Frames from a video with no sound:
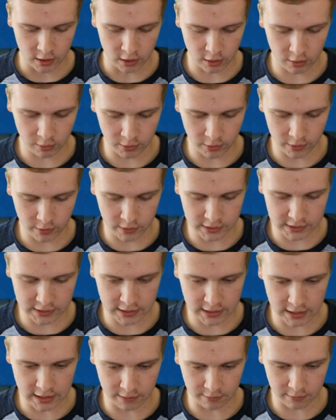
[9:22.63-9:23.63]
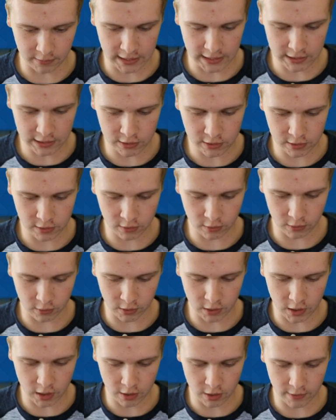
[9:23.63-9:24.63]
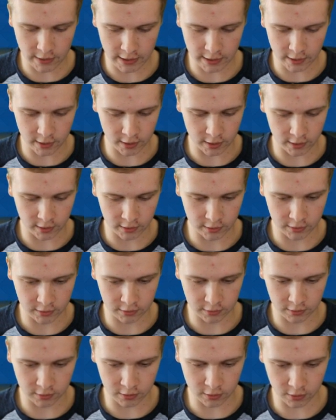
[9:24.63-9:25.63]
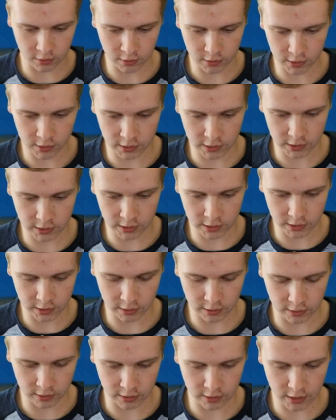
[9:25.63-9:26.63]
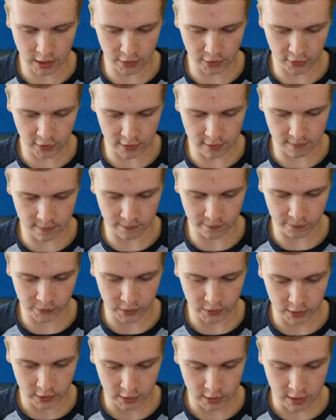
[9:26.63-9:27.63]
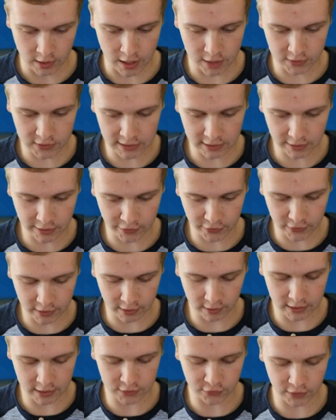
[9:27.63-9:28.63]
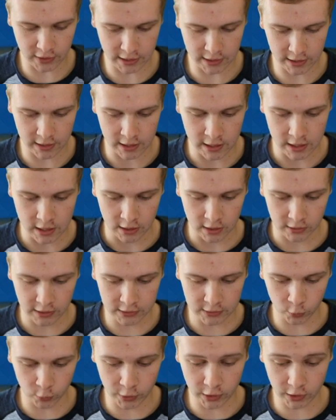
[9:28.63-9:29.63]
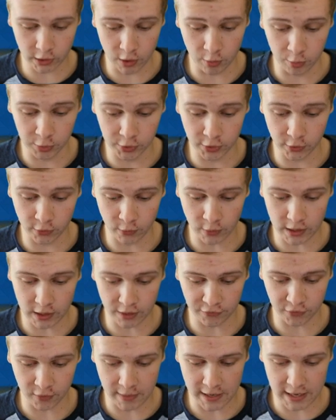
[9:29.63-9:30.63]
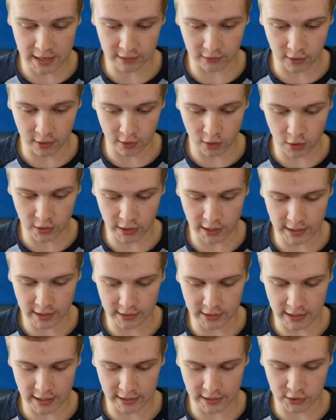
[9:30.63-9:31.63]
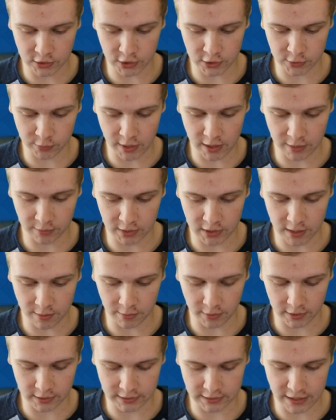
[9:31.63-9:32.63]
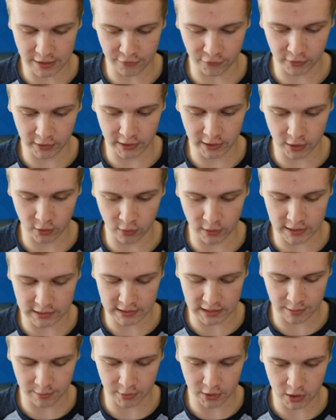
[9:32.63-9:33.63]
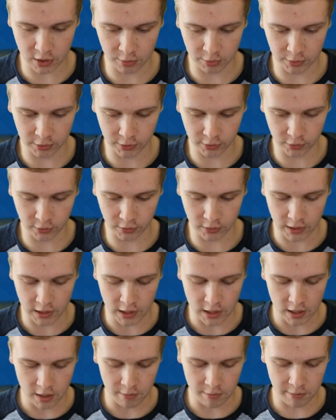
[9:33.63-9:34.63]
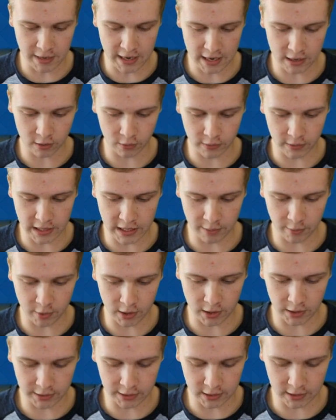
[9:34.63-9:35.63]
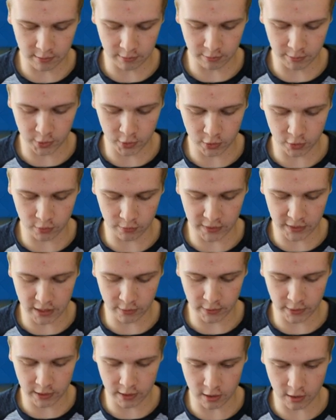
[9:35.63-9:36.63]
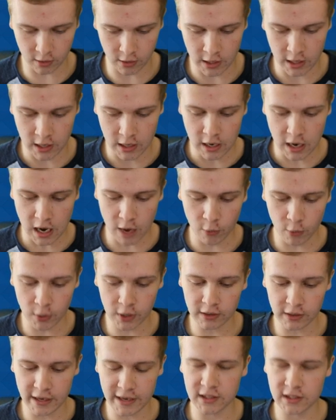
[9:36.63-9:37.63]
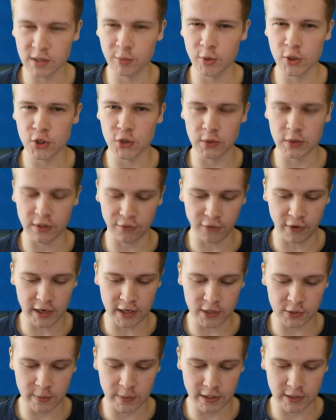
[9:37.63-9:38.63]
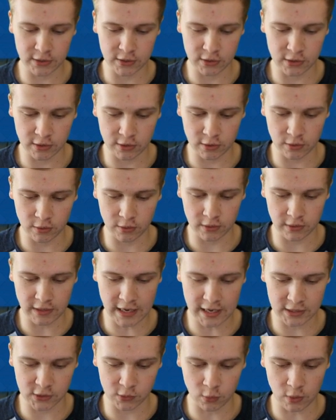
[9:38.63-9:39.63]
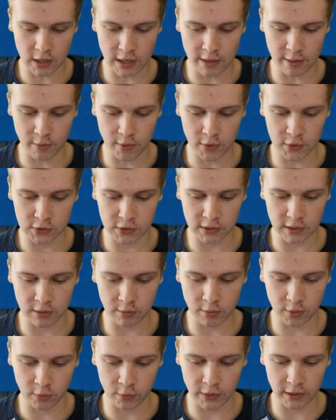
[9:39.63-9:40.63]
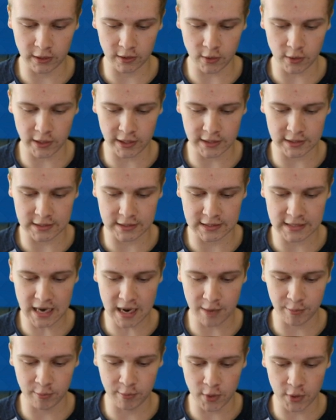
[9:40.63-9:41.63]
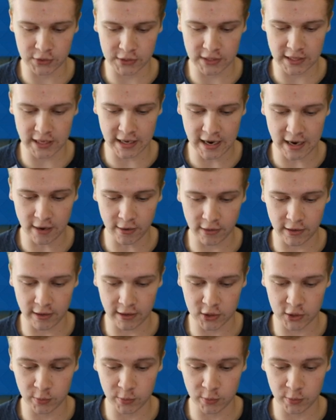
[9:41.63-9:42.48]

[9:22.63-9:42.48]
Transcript: Oh boy, what's he got? Miner or Hog Rider? Or nothing. I'll take nothing. That's fine. Let, we're going to go Balloon right off the bat, though. Okay, yeah, he just pumped up. Definitely a great time to go Balloon. Battle Ram on him. Boom, there we go. I would have liked to push with the Fire Spirits too, that's why mostly, but we can go ahead and zap most of that out of there.